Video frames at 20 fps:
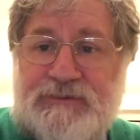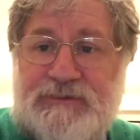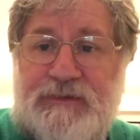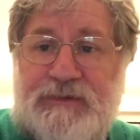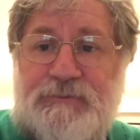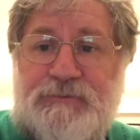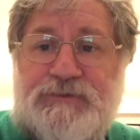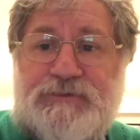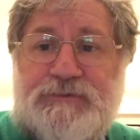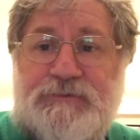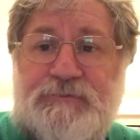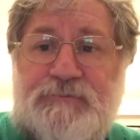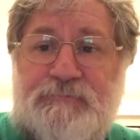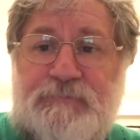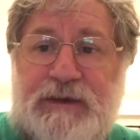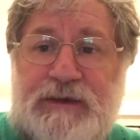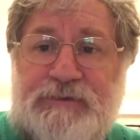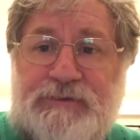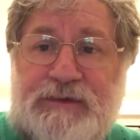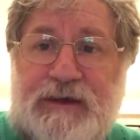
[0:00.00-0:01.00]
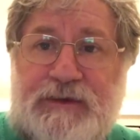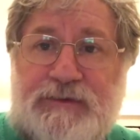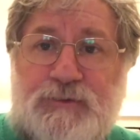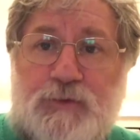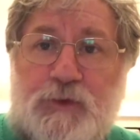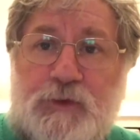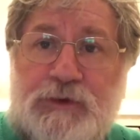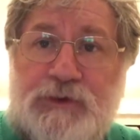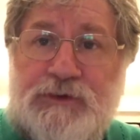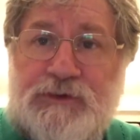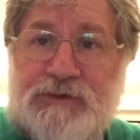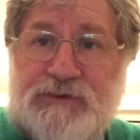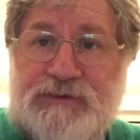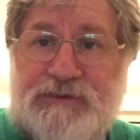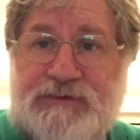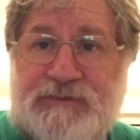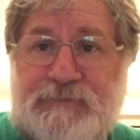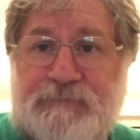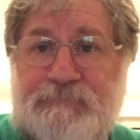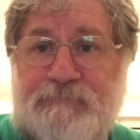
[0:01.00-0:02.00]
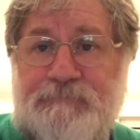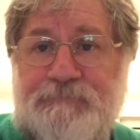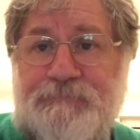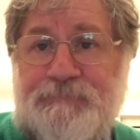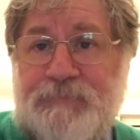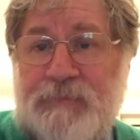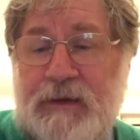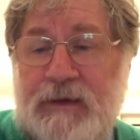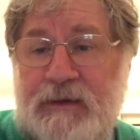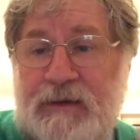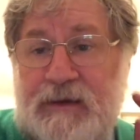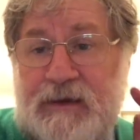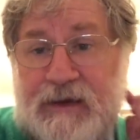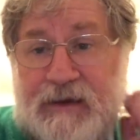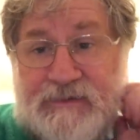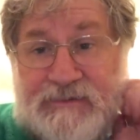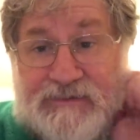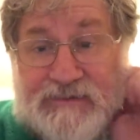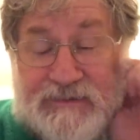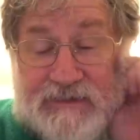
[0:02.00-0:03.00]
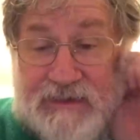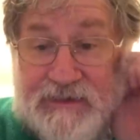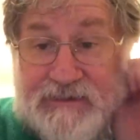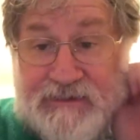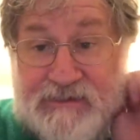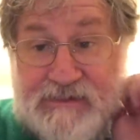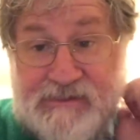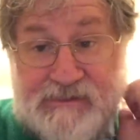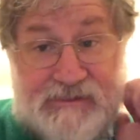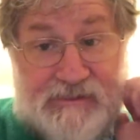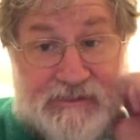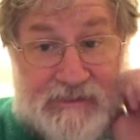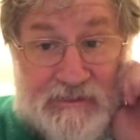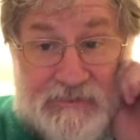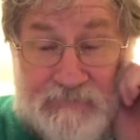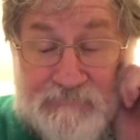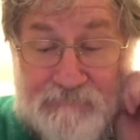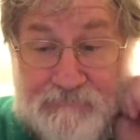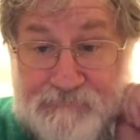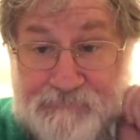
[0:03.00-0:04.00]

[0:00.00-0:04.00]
seems to have made that worse. And sliding it in,